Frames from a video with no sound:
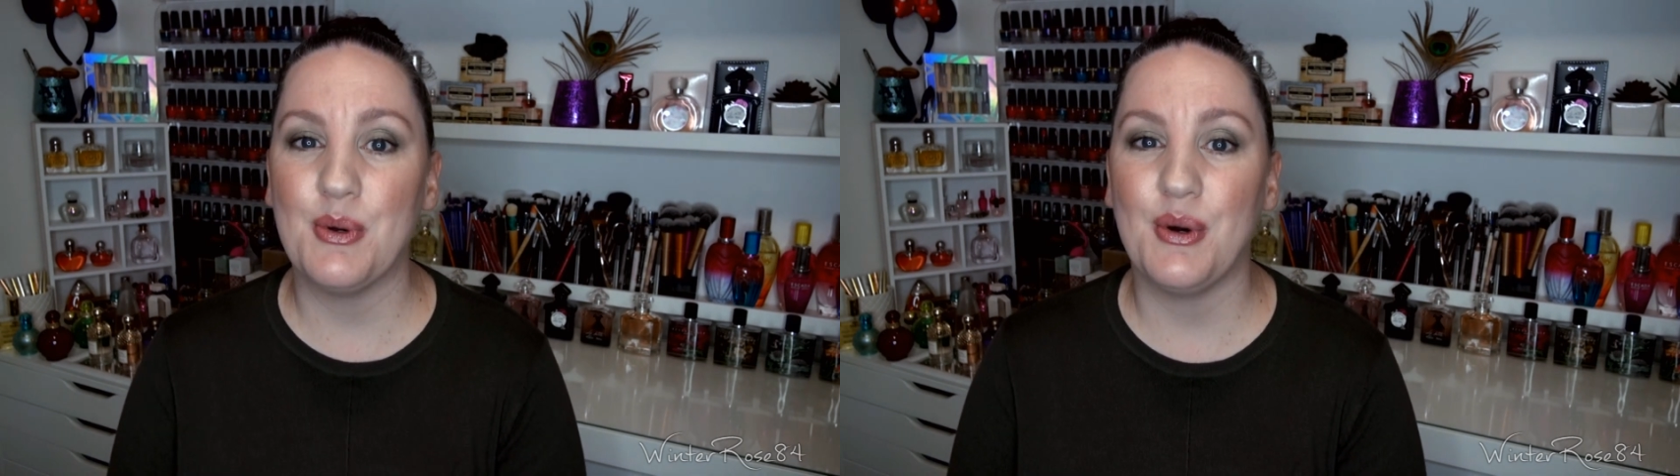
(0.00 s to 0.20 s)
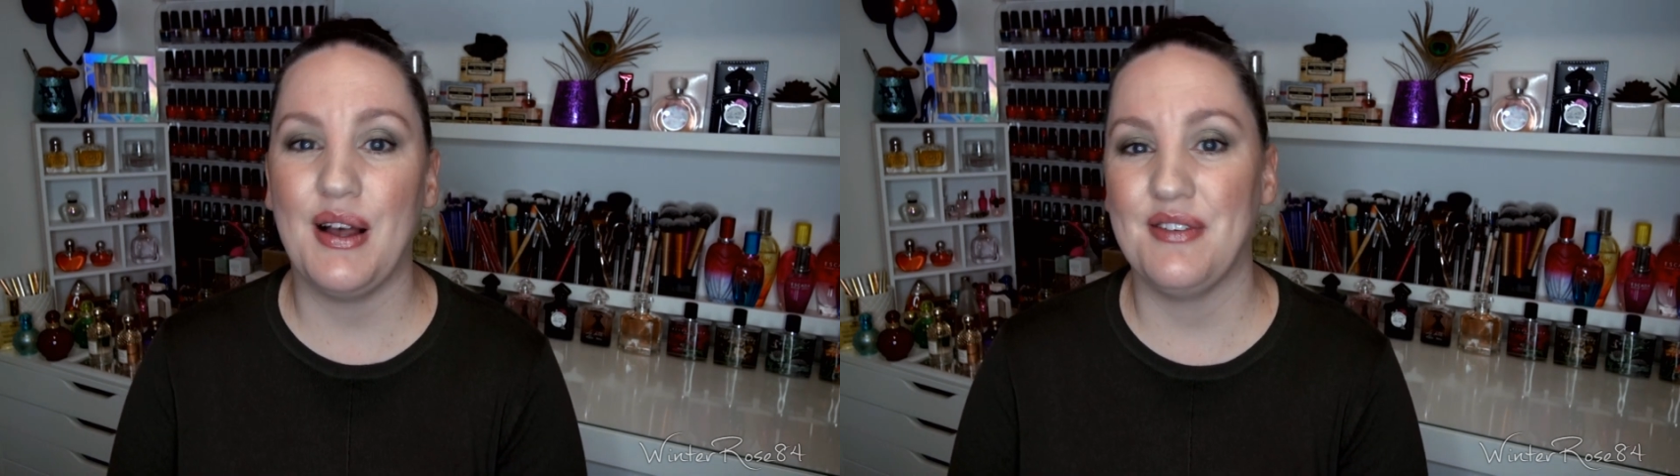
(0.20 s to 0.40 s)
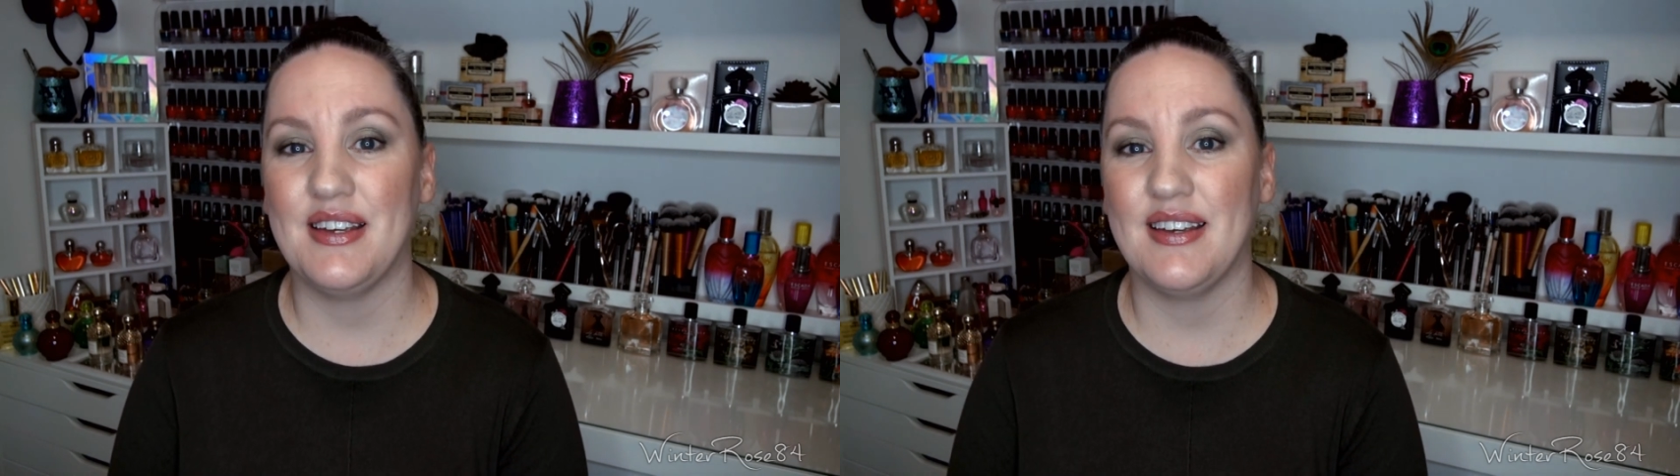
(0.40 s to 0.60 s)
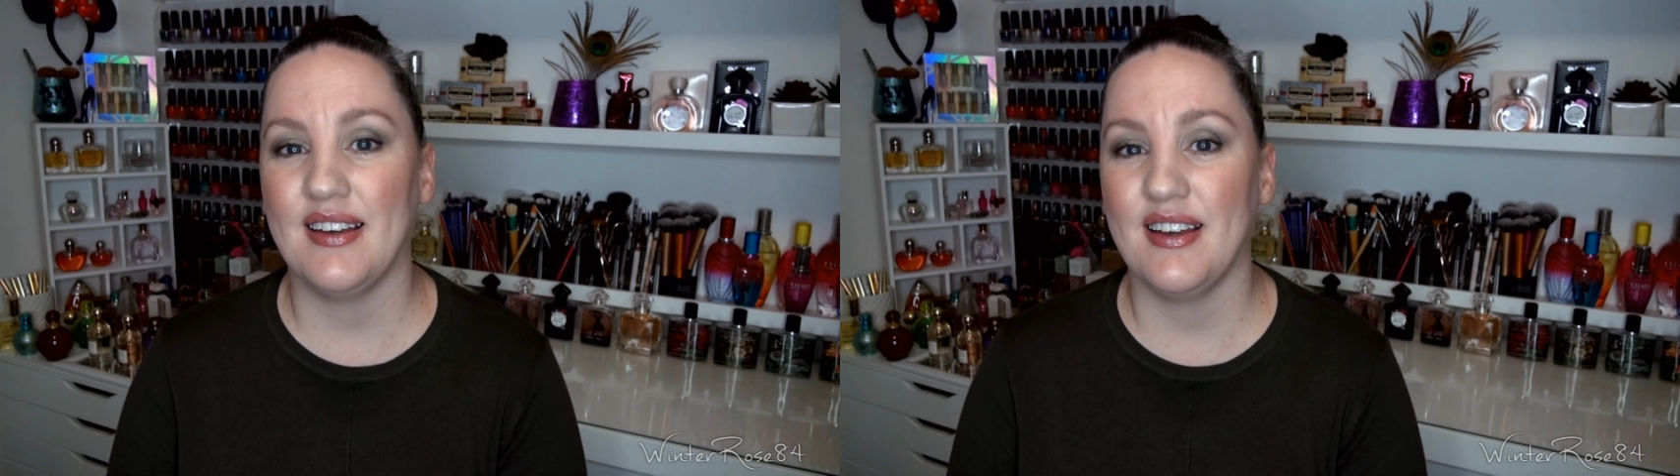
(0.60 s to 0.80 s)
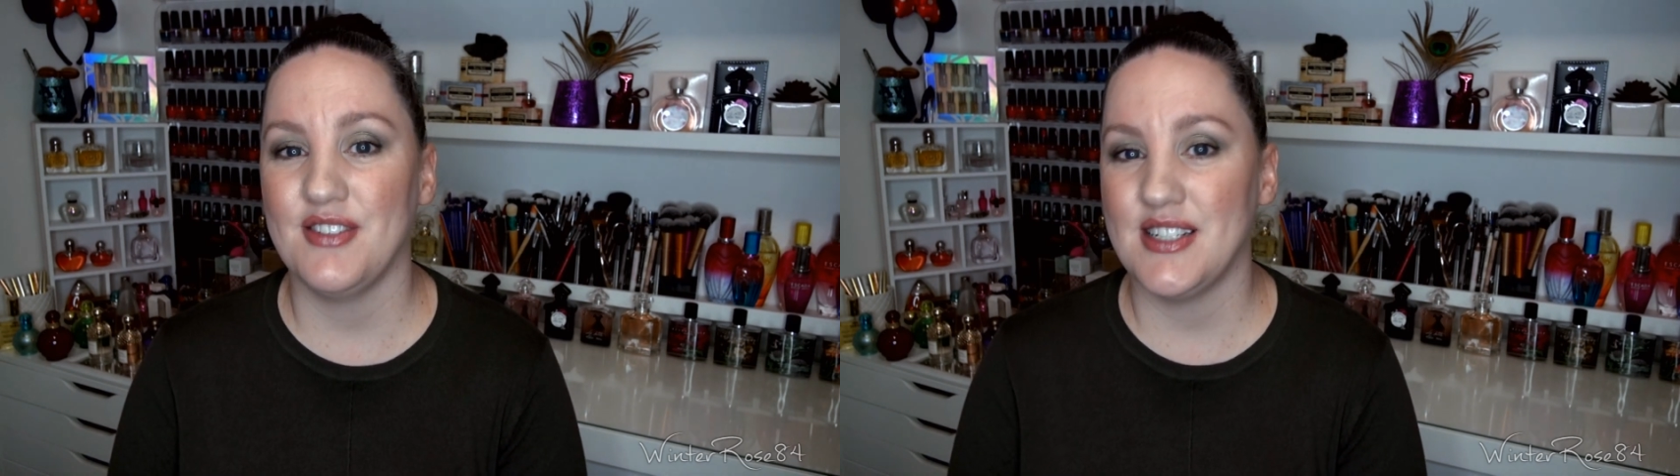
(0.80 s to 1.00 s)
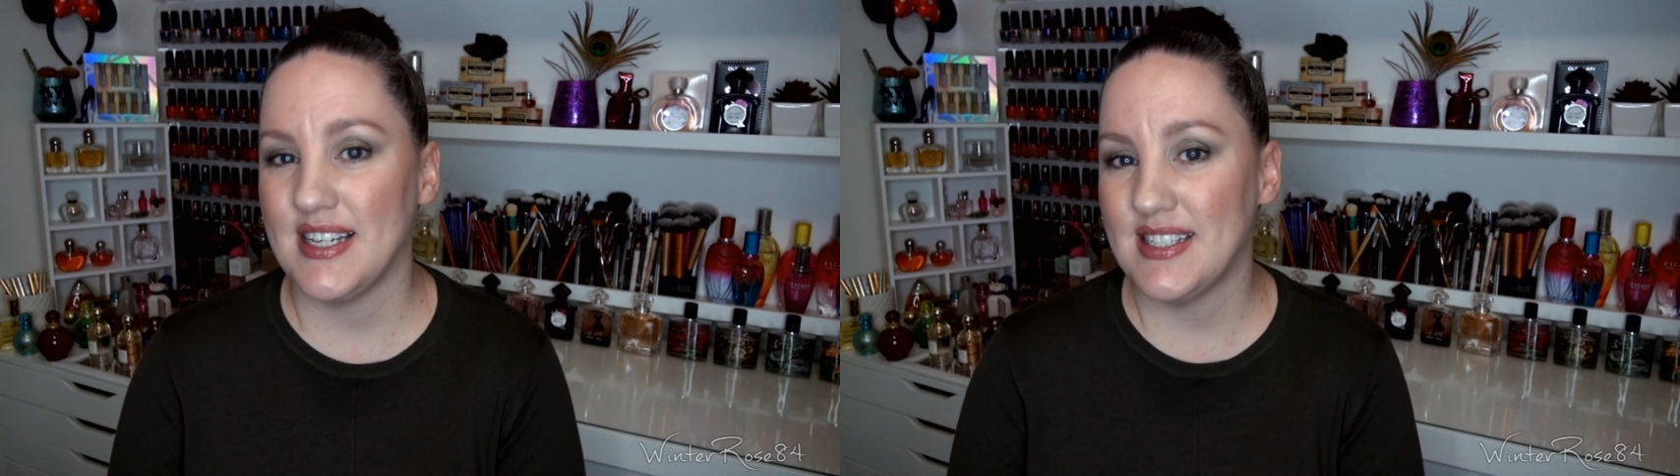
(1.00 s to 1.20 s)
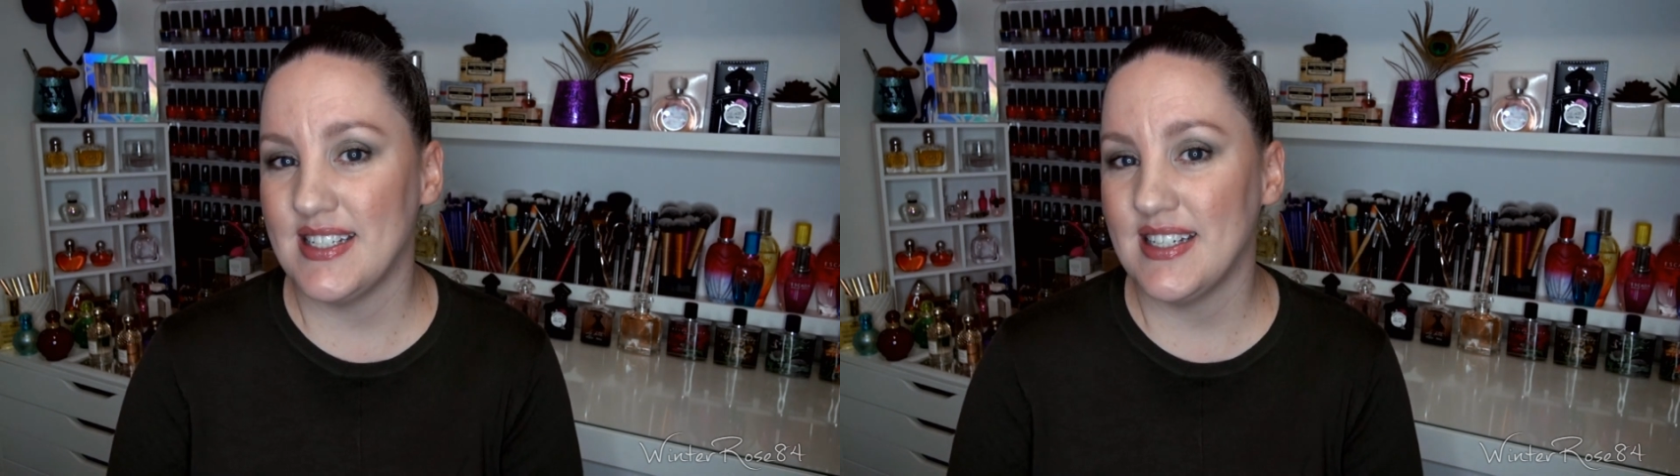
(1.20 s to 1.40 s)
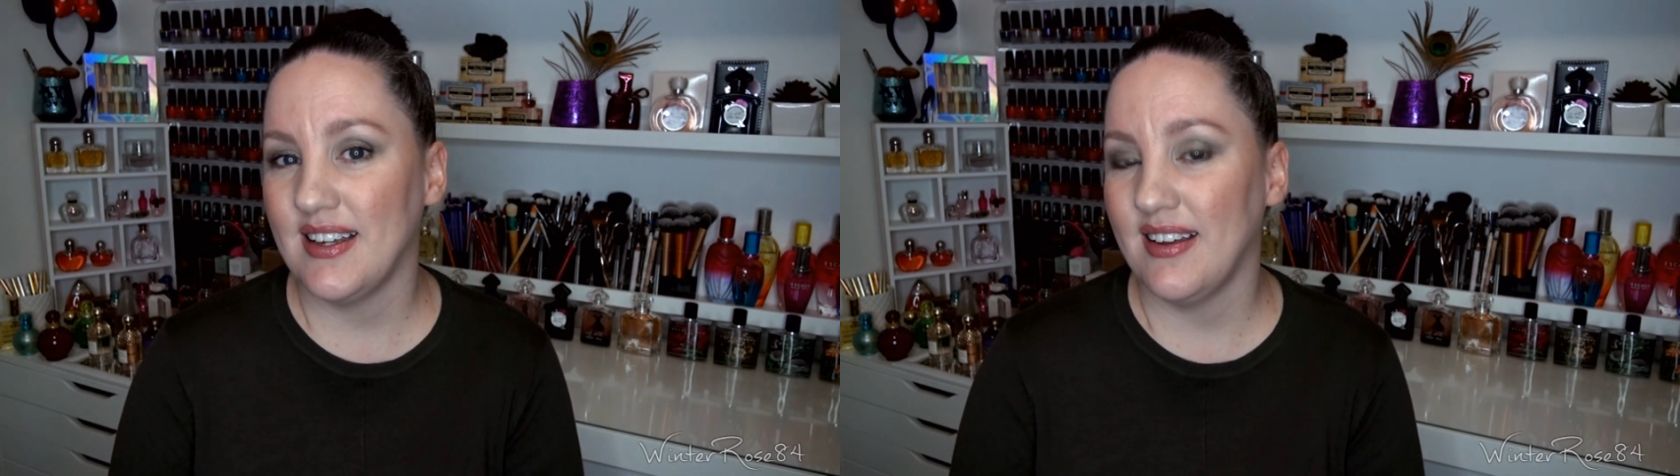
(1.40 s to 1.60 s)
you're all having a
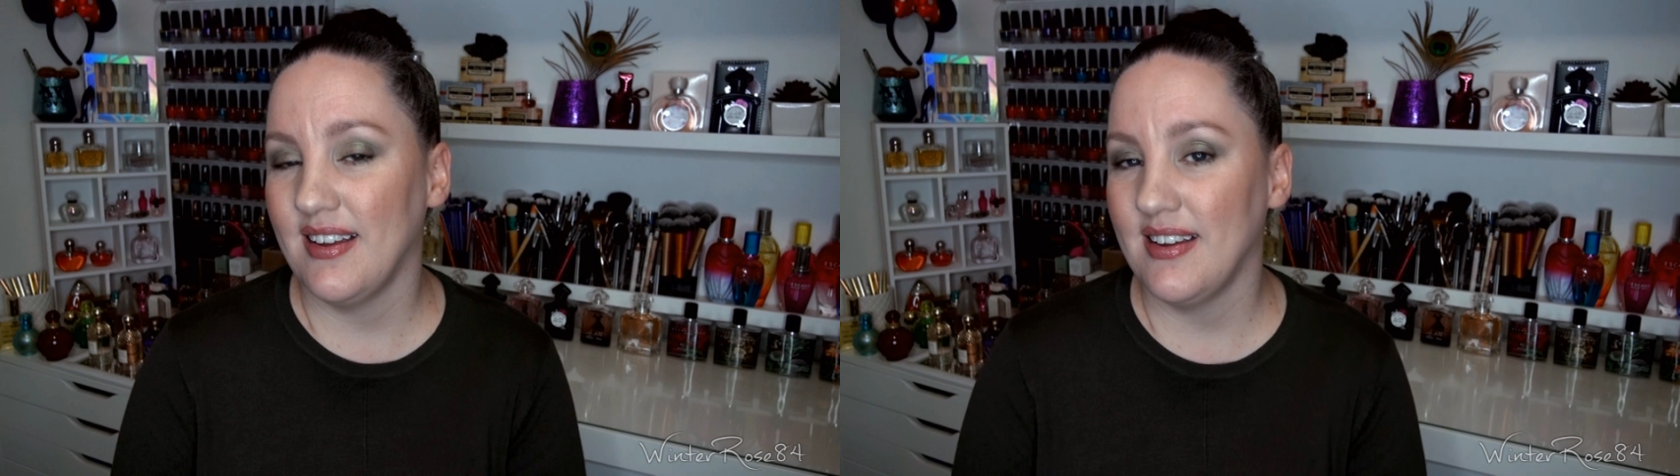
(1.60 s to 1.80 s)
fantastic